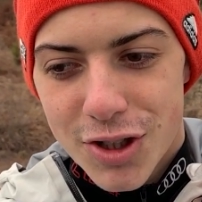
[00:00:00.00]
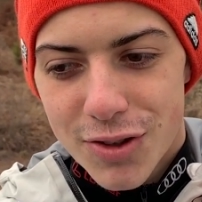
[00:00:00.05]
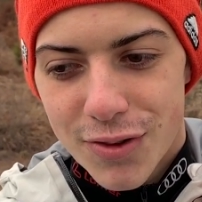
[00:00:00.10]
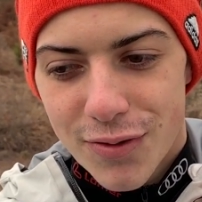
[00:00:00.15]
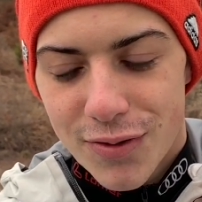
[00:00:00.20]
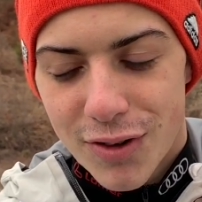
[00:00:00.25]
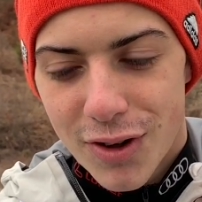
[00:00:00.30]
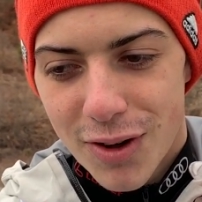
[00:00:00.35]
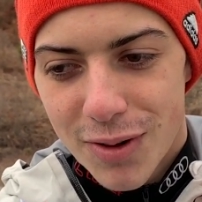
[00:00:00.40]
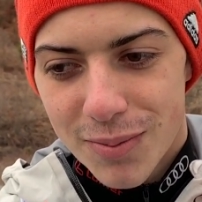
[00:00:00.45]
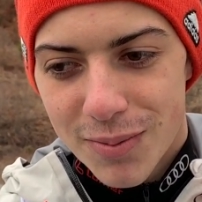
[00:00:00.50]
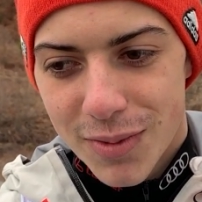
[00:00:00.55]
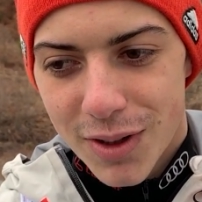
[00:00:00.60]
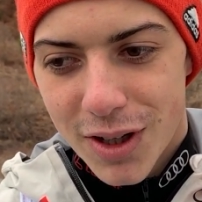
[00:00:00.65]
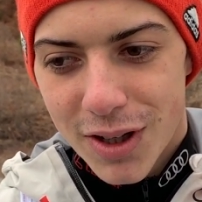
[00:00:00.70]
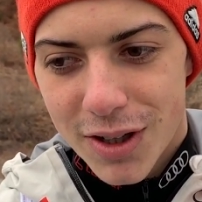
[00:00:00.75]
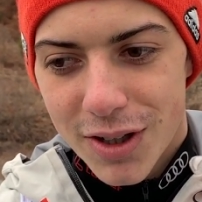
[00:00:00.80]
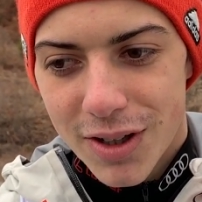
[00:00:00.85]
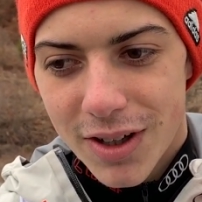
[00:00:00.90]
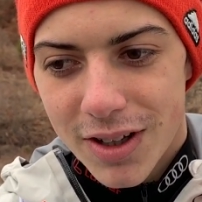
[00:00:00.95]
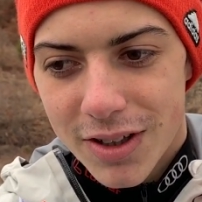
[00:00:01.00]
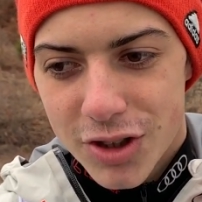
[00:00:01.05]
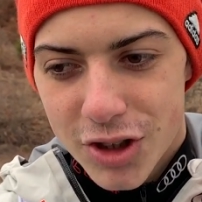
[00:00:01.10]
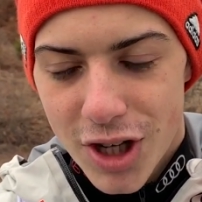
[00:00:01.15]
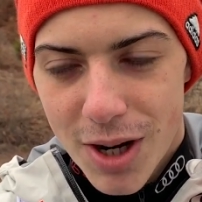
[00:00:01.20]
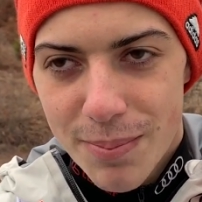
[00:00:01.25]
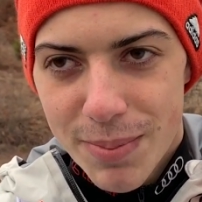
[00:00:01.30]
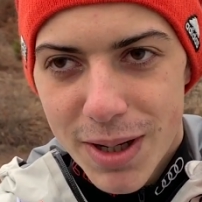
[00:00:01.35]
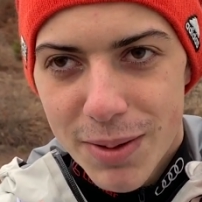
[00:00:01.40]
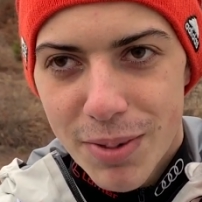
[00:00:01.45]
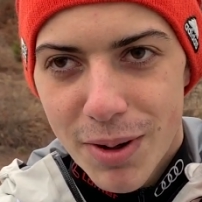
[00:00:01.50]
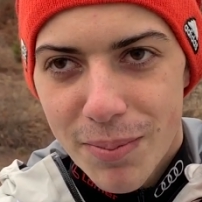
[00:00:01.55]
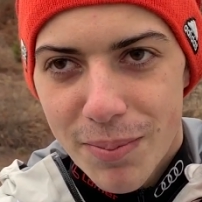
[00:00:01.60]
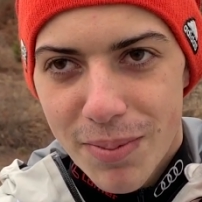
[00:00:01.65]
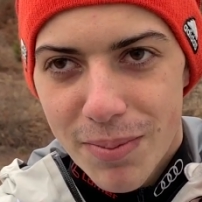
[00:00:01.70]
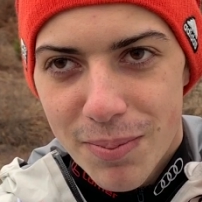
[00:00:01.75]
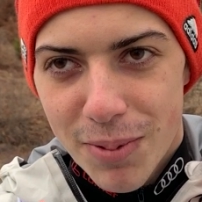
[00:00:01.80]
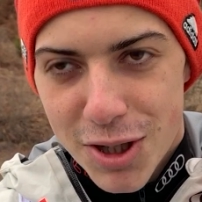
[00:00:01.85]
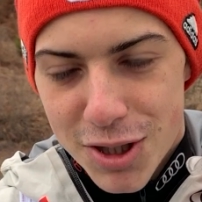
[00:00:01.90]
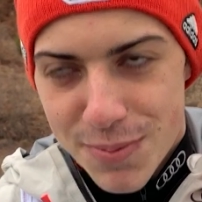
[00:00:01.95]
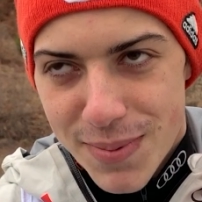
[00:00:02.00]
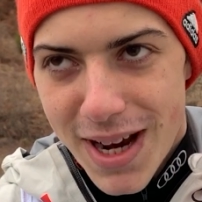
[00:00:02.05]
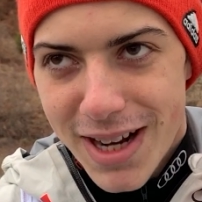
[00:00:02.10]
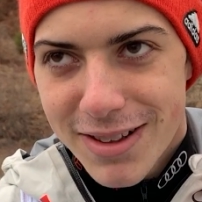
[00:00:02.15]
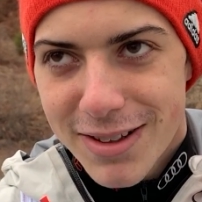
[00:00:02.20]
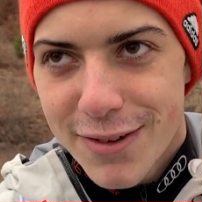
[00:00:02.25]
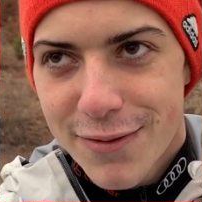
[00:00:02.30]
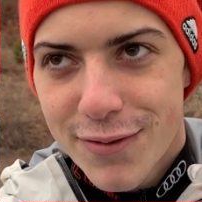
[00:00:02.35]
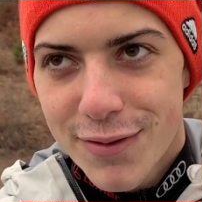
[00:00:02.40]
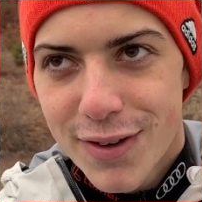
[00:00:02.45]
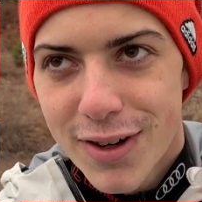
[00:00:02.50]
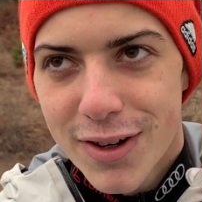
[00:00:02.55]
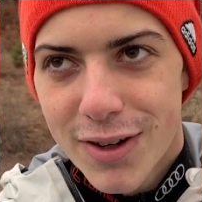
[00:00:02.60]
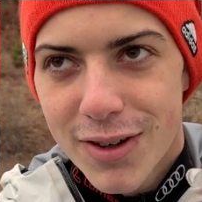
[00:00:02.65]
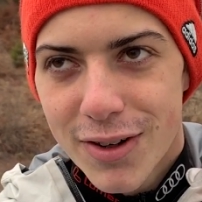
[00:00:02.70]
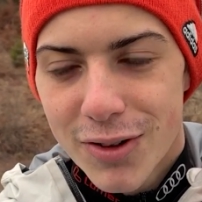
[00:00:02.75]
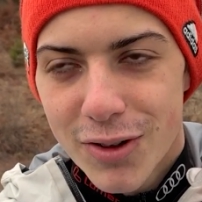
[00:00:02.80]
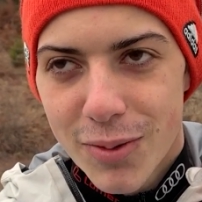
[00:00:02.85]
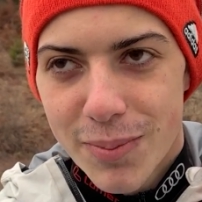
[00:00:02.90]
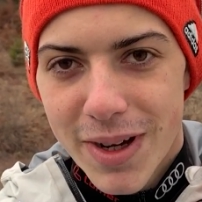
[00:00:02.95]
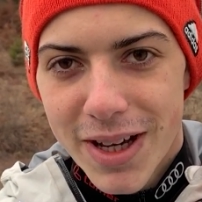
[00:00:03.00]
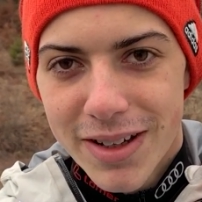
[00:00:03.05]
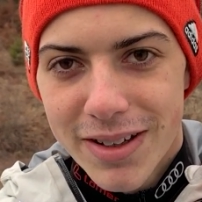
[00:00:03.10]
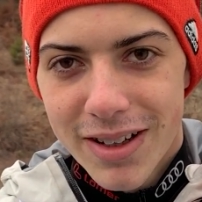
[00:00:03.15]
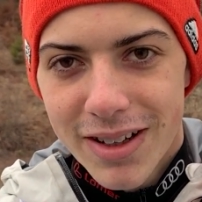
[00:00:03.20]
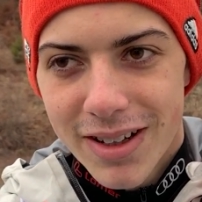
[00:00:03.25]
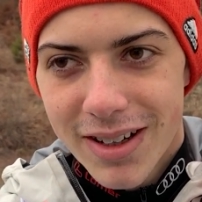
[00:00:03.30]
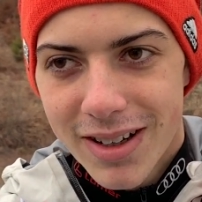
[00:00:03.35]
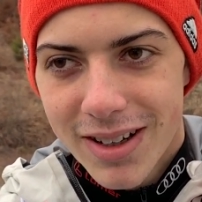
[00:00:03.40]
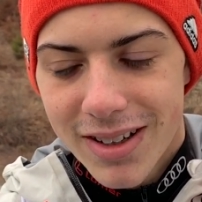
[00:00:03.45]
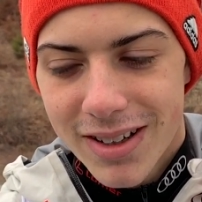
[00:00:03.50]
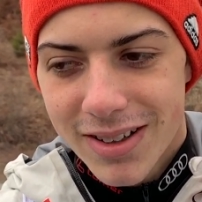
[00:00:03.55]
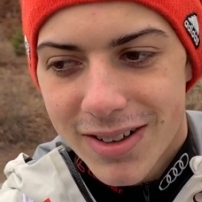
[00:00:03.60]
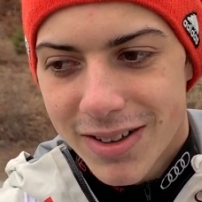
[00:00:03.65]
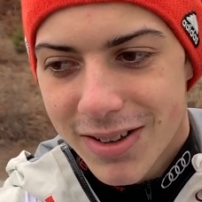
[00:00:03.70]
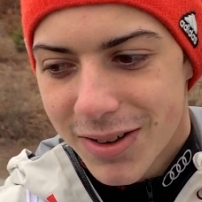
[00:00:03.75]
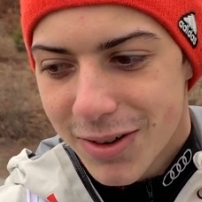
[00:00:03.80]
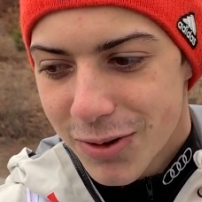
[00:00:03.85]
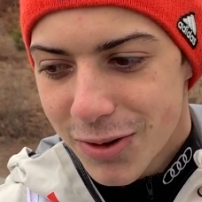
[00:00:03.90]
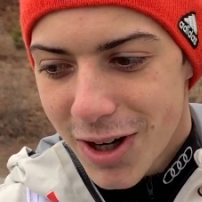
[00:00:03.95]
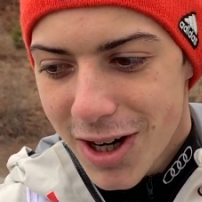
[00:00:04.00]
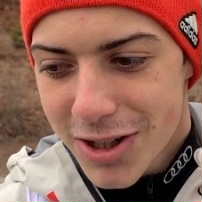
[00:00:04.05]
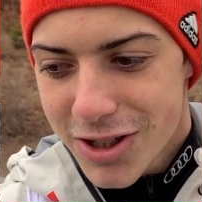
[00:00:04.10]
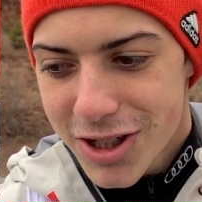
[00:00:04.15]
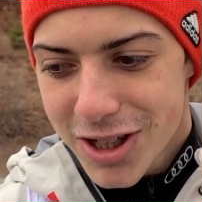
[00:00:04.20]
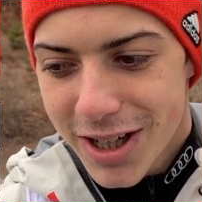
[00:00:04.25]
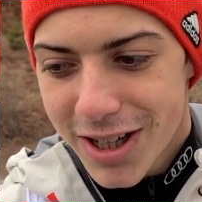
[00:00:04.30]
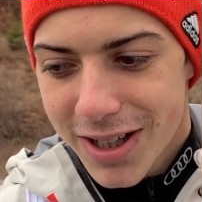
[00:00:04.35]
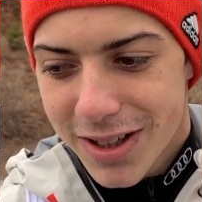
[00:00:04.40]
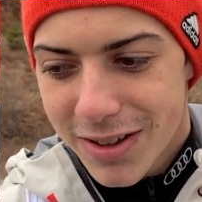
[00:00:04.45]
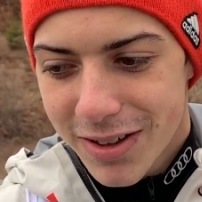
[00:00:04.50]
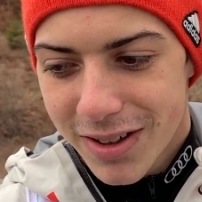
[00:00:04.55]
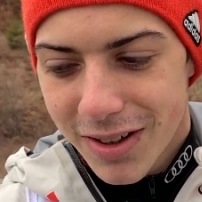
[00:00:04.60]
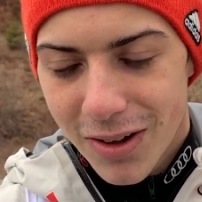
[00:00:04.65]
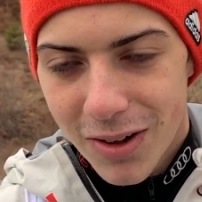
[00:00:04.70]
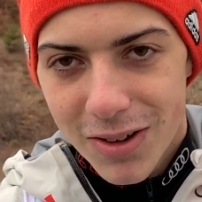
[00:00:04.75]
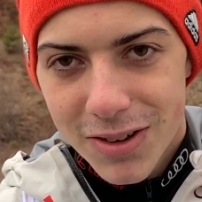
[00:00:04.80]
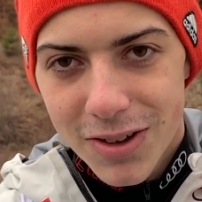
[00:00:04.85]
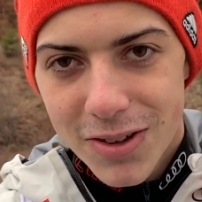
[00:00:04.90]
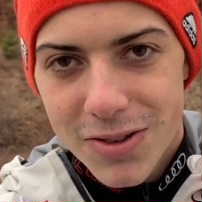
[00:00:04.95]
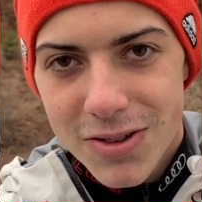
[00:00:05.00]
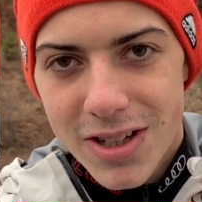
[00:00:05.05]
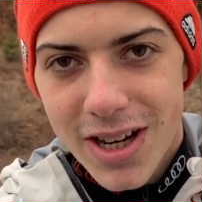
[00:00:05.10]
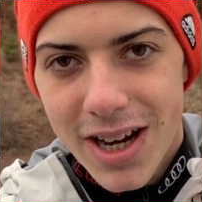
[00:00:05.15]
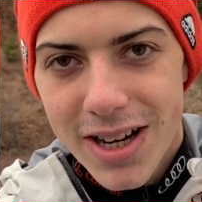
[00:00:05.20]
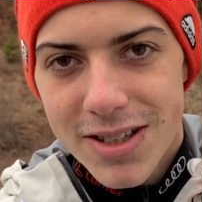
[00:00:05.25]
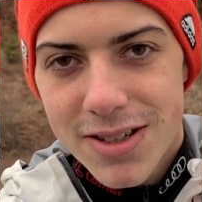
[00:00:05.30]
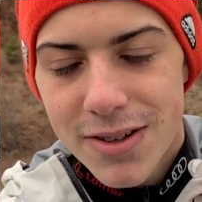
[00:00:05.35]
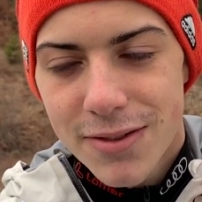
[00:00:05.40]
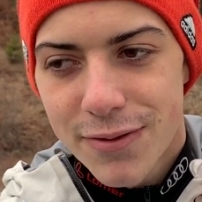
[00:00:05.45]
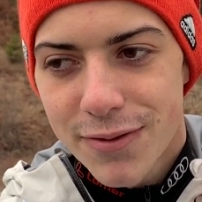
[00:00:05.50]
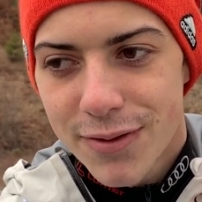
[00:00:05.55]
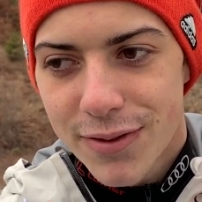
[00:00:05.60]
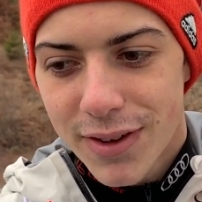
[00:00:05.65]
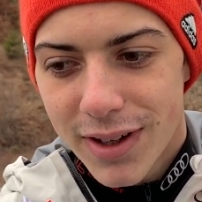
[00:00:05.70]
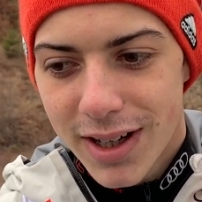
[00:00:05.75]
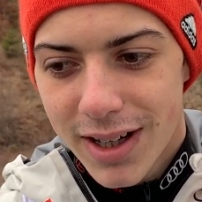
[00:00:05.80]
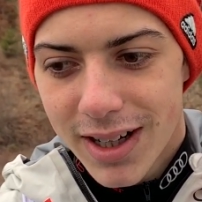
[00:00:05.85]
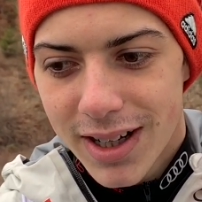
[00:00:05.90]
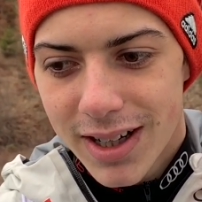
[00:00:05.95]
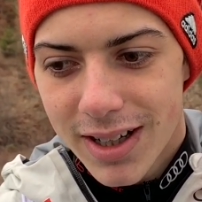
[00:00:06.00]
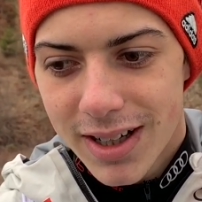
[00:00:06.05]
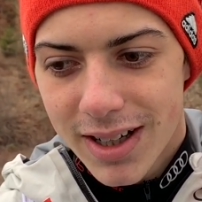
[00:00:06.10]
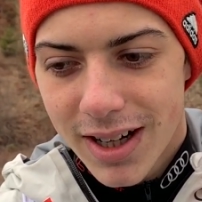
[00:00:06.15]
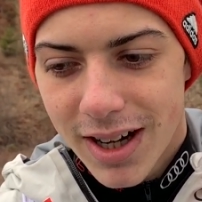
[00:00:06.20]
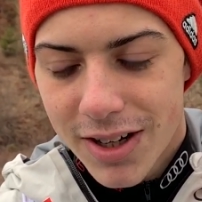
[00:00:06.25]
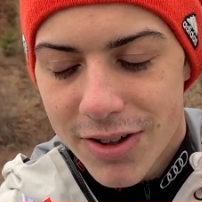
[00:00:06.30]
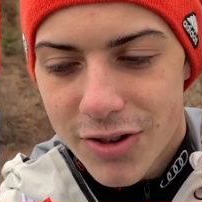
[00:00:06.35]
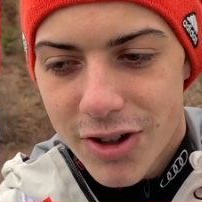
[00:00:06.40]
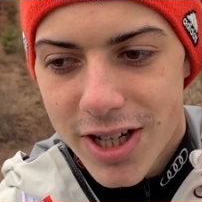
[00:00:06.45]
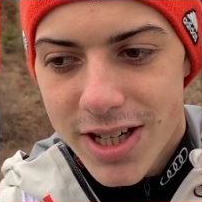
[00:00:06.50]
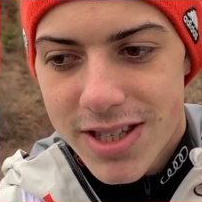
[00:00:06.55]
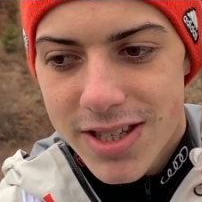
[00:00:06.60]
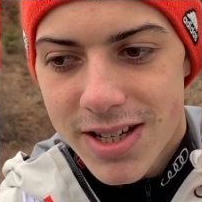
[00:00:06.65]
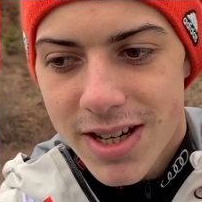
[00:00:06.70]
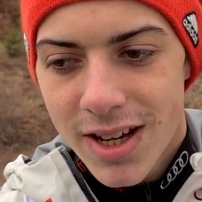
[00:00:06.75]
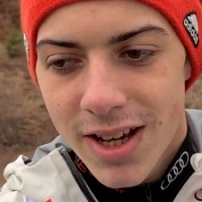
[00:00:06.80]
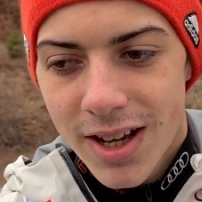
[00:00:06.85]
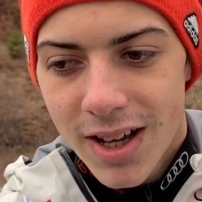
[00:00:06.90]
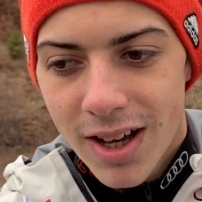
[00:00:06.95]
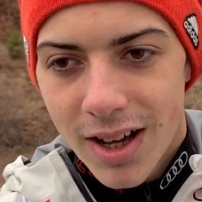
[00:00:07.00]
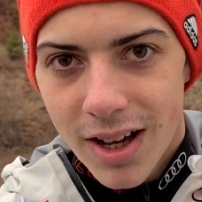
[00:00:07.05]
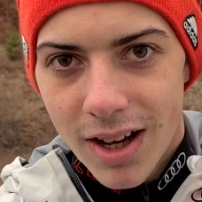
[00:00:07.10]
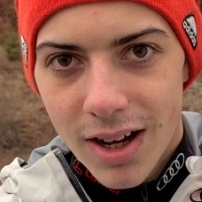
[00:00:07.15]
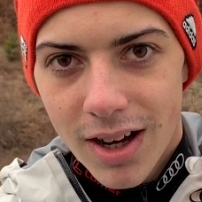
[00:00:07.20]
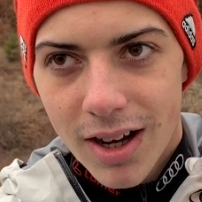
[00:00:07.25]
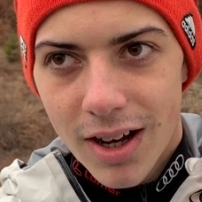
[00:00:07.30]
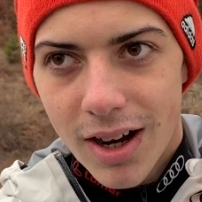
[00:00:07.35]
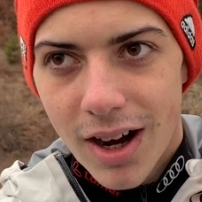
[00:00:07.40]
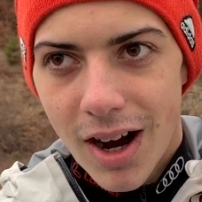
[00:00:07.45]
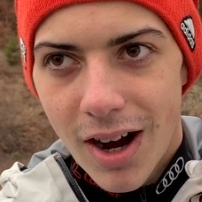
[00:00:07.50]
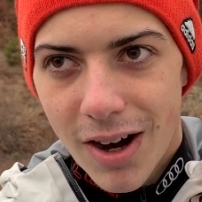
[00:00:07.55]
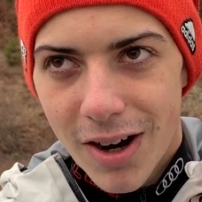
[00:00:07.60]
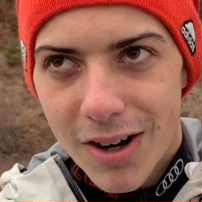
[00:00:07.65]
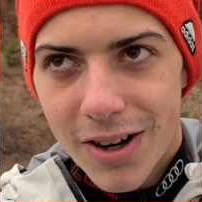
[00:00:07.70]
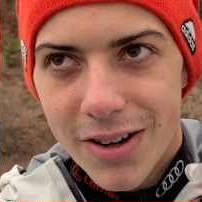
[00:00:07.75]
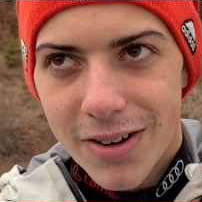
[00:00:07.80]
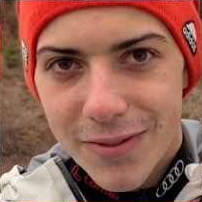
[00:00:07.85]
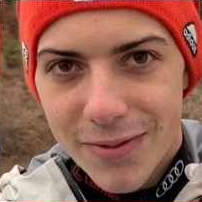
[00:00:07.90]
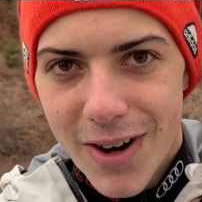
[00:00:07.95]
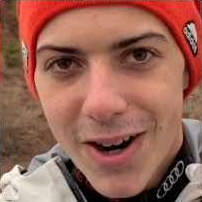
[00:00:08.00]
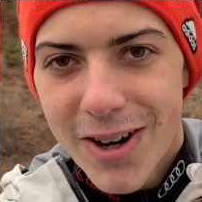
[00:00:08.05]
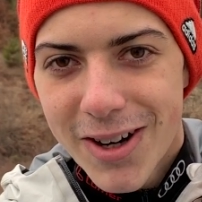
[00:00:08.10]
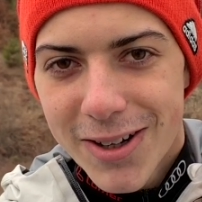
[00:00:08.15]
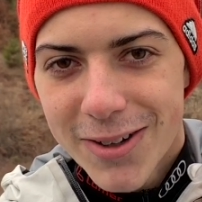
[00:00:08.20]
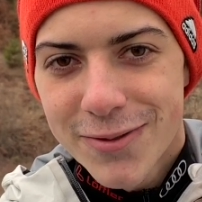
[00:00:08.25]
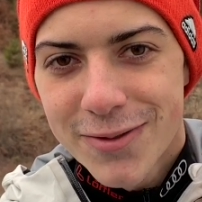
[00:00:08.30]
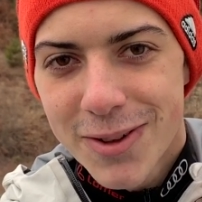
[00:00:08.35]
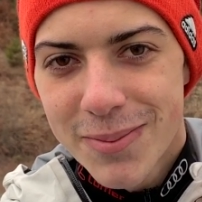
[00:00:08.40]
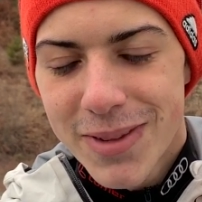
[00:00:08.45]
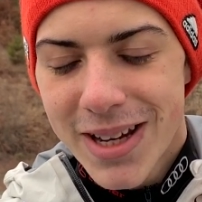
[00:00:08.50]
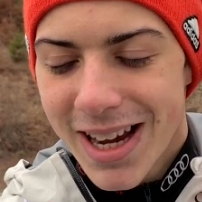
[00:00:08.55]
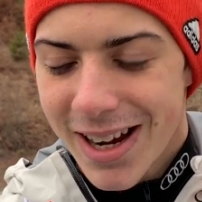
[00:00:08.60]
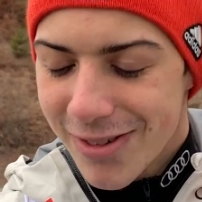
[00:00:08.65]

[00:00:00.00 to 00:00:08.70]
From a jumping perspective, Romania, Russia and all those kinds of countries are very good for me.